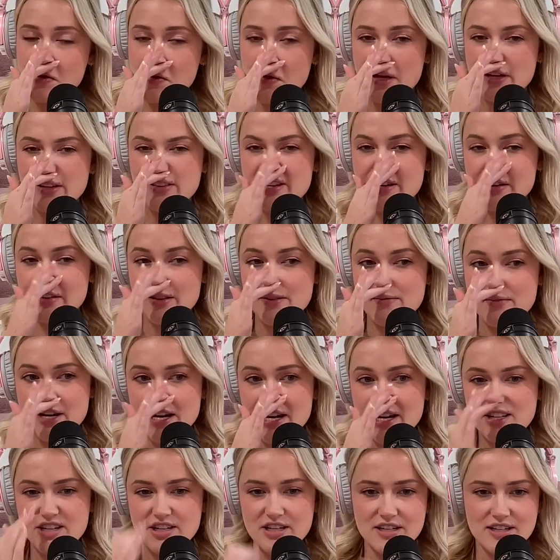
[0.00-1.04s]
like the
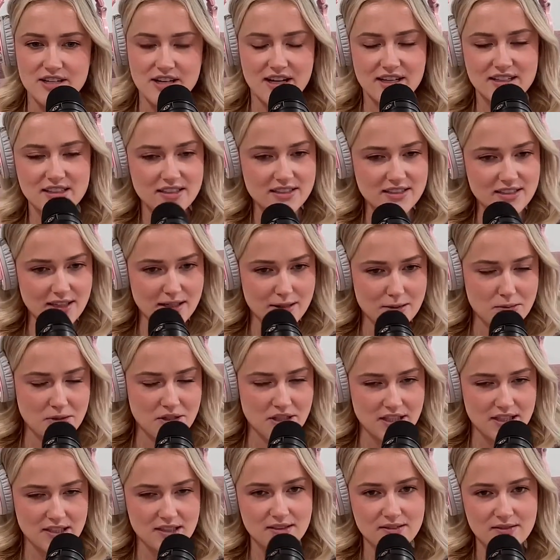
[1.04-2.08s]
elimination diet type
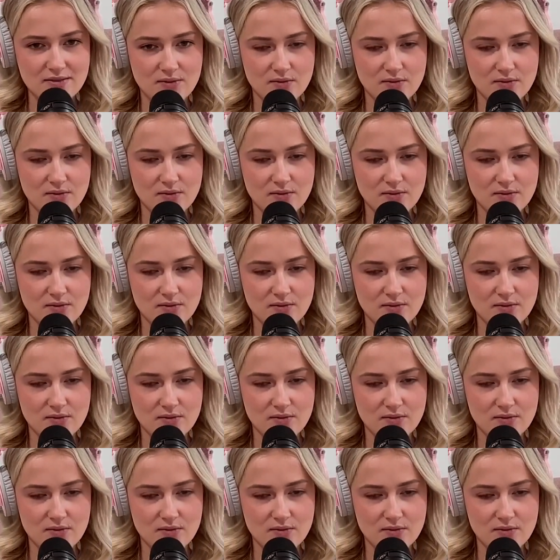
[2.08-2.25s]
thing.